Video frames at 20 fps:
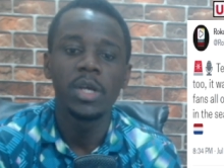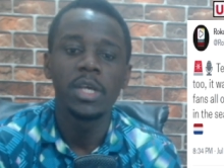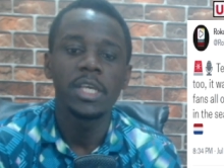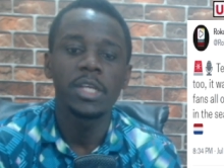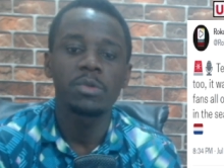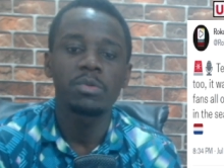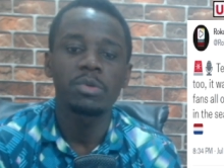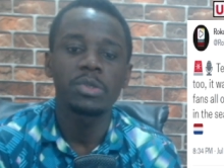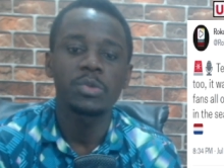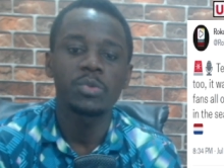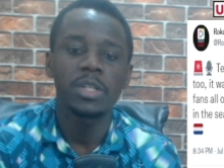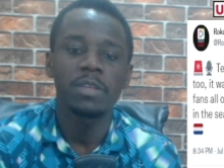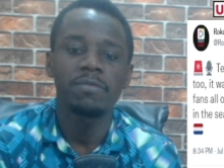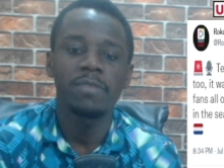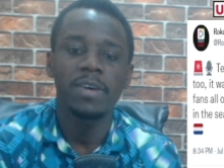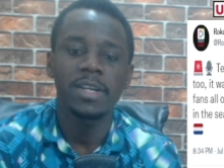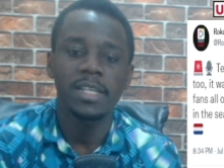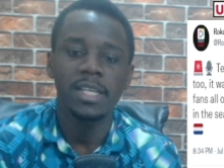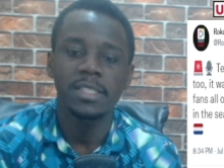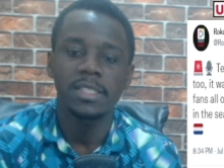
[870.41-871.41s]
It was really
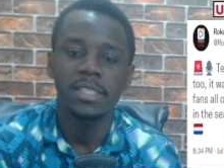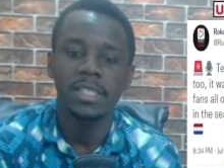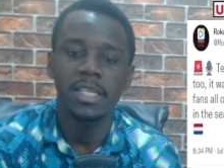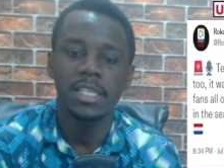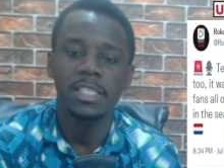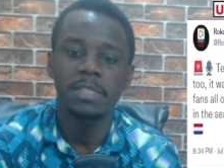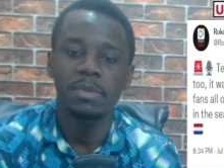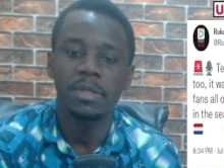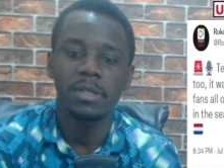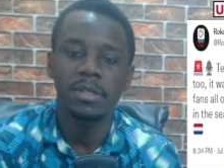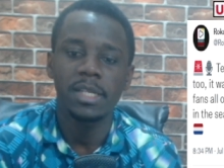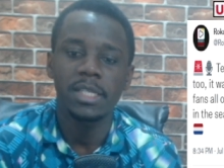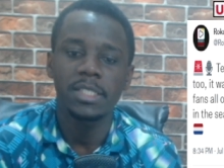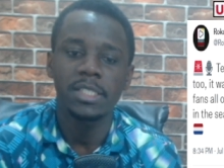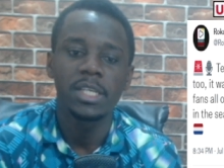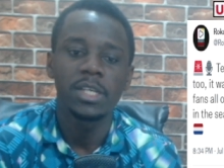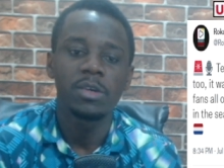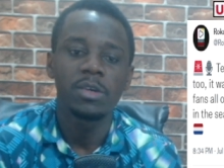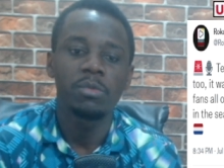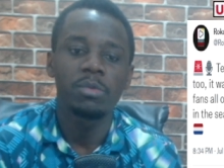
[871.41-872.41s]
fantastic experience
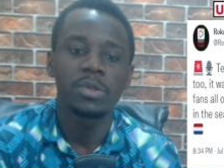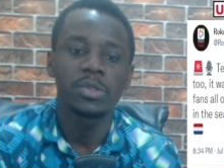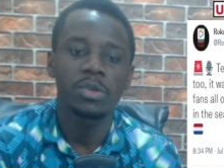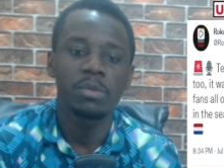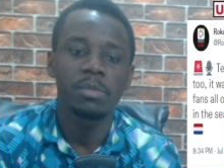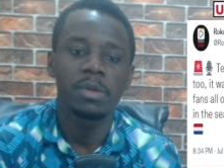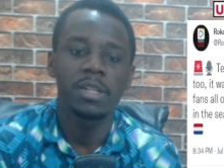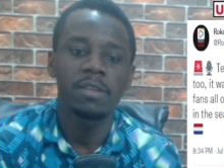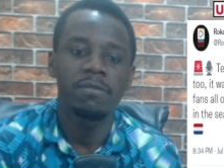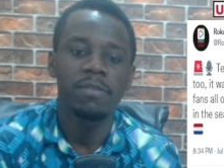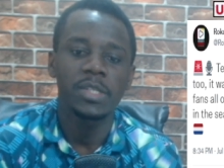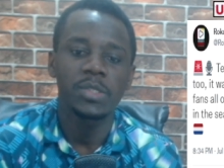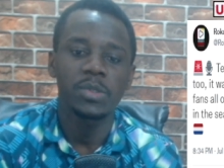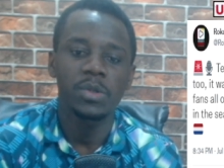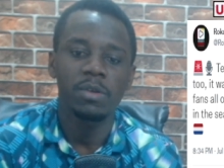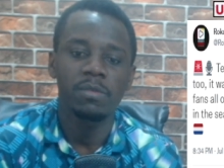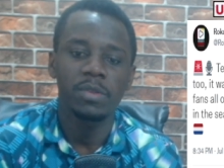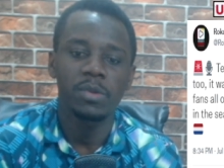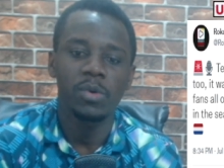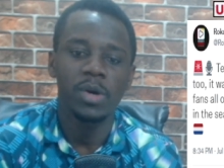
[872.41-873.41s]
with so many fans all
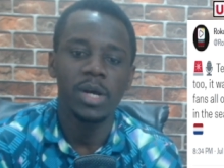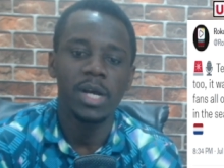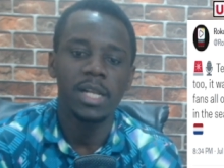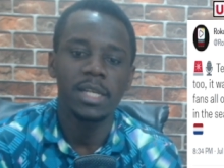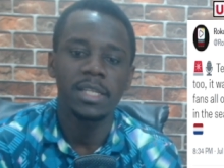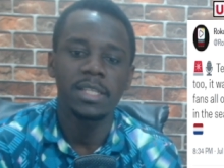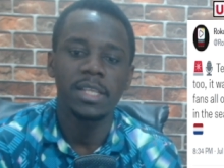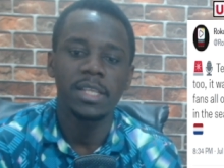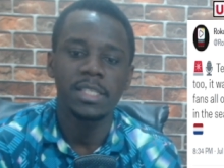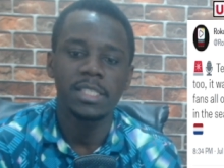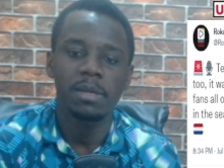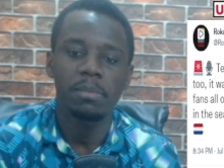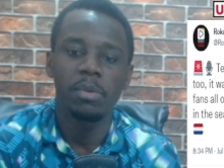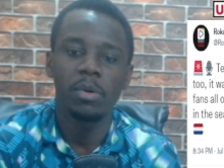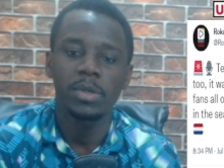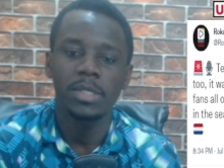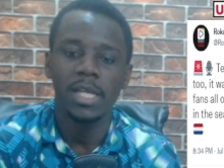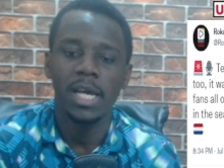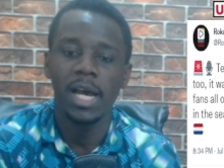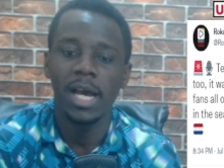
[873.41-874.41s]
over the world. They
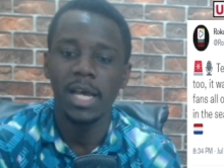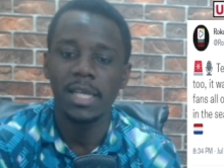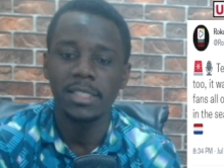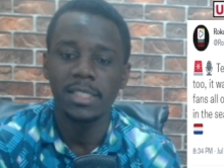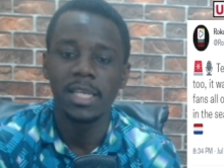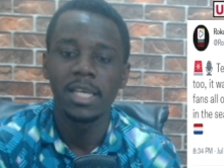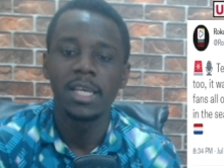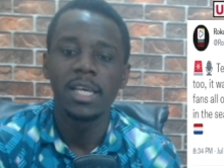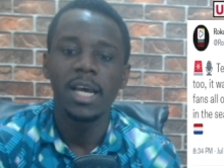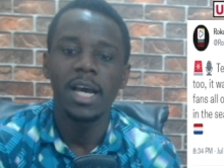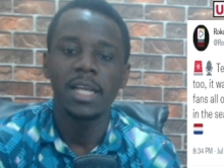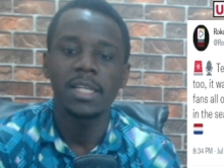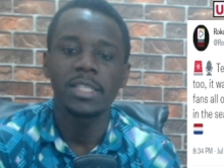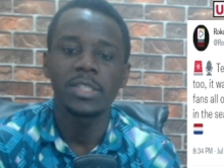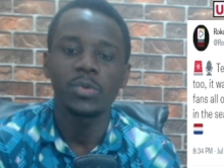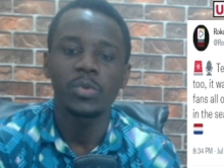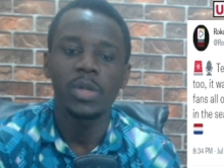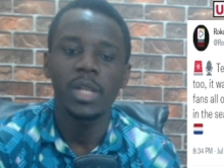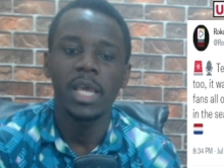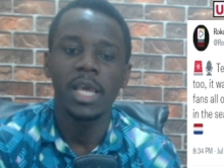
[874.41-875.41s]
support us, and it
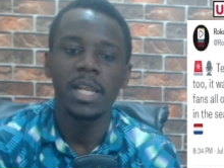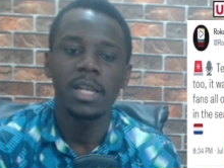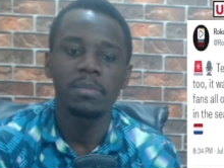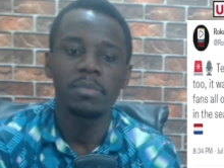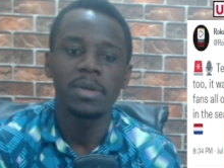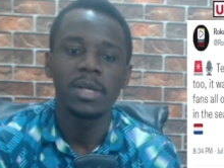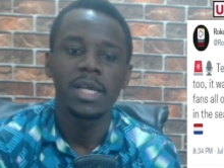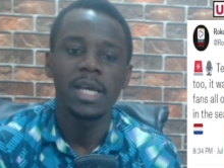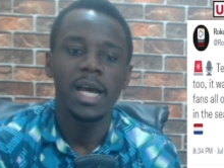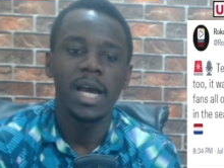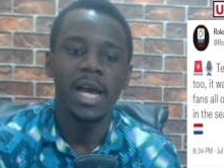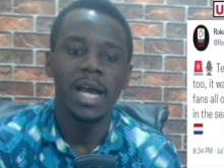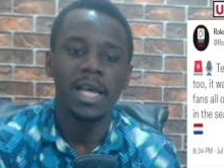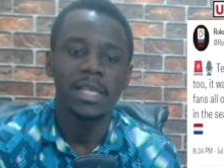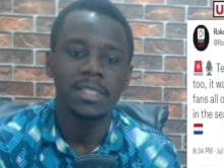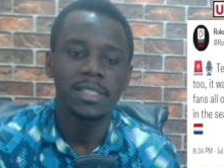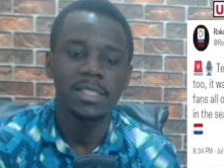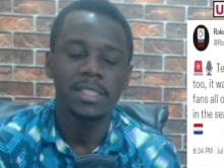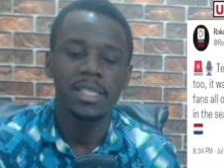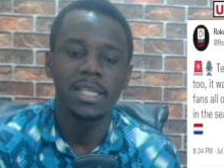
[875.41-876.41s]
will help
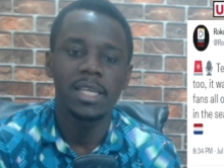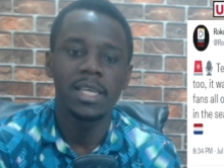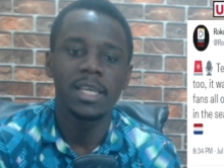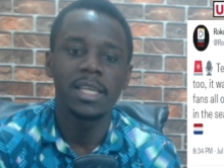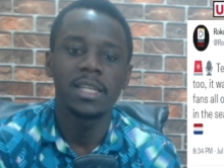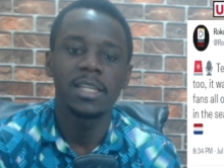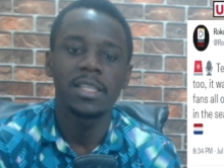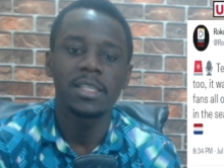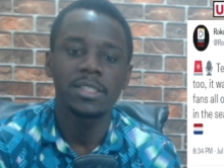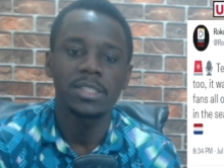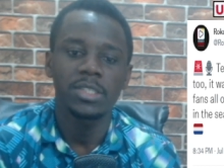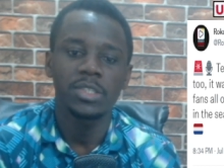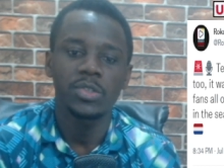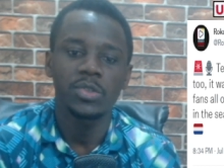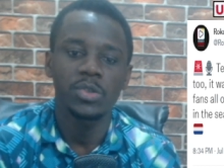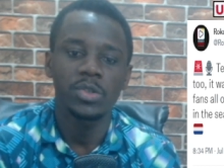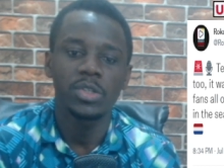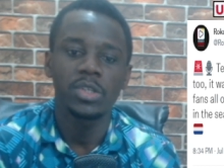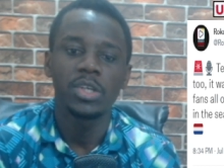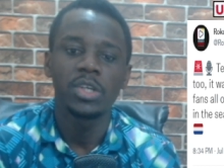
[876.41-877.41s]
us in the
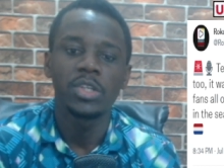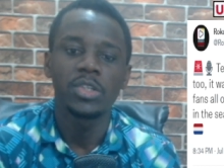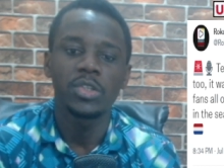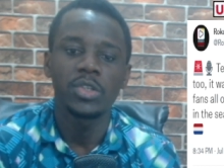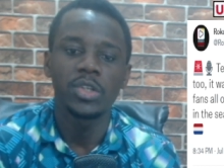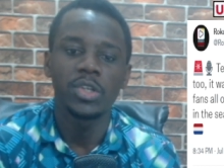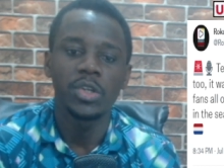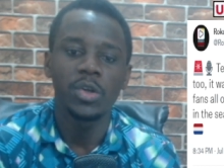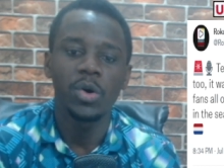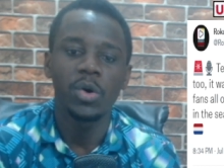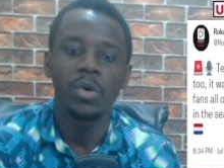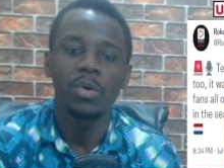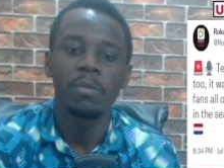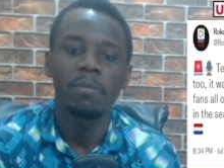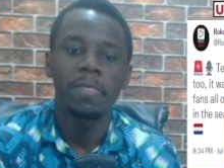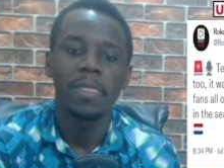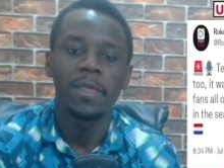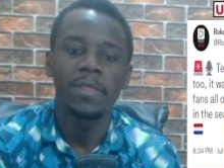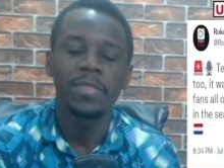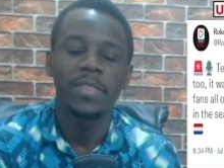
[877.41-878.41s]
season to know
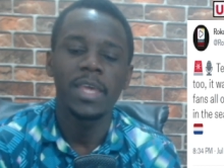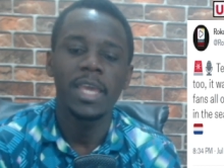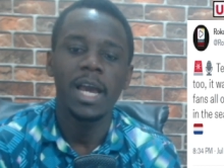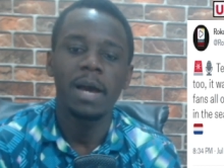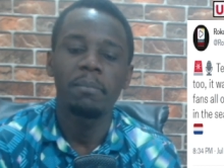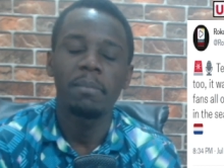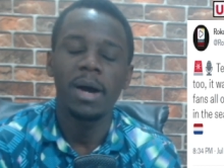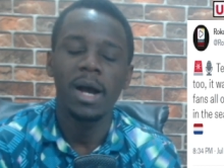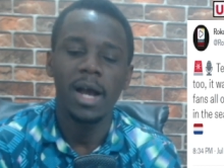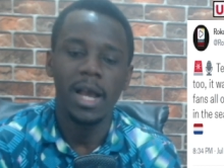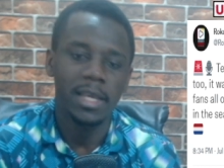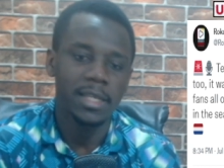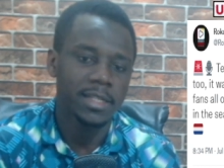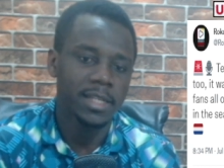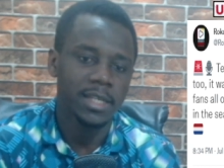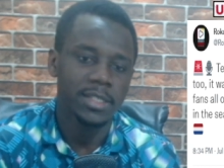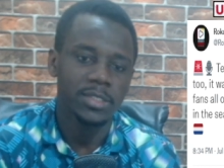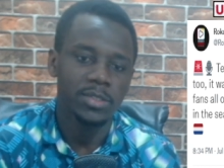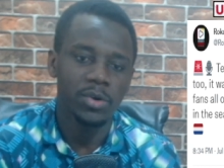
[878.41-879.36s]
they are behind us.